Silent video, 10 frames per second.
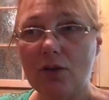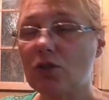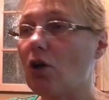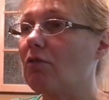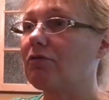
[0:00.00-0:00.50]

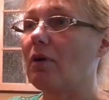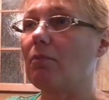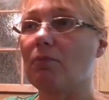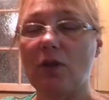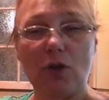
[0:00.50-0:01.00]
so
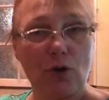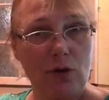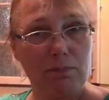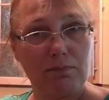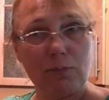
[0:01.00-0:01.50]
from the
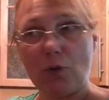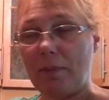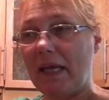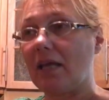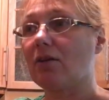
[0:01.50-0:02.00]

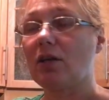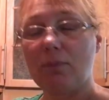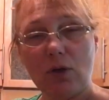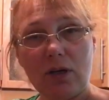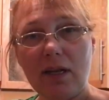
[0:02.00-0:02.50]
European
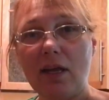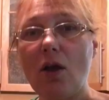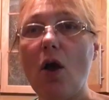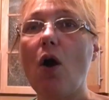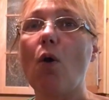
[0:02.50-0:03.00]

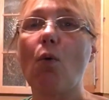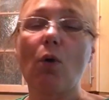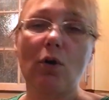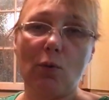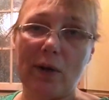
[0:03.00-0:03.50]
community,
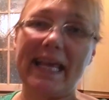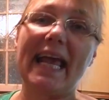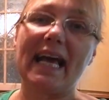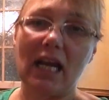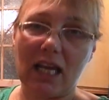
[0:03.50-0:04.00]
or
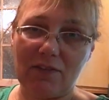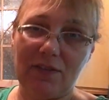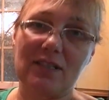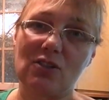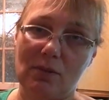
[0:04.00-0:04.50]
organic
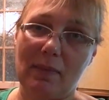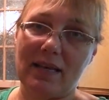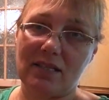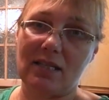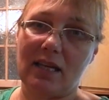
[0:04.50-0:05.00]
if it's
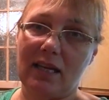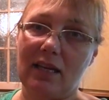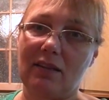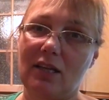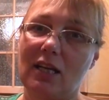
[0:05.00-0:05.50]
domestic
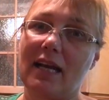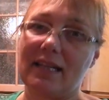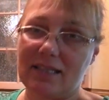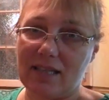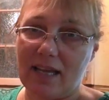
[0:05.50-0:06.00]
in the
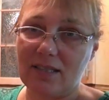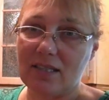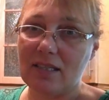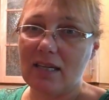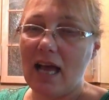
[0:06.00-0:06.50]
United
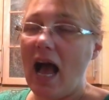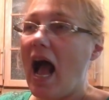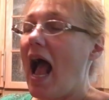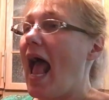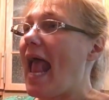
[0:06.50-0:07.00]
States.
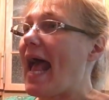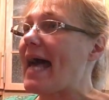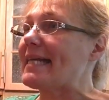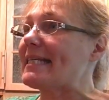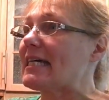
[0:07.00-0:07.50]

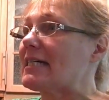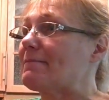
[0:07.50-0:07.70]
And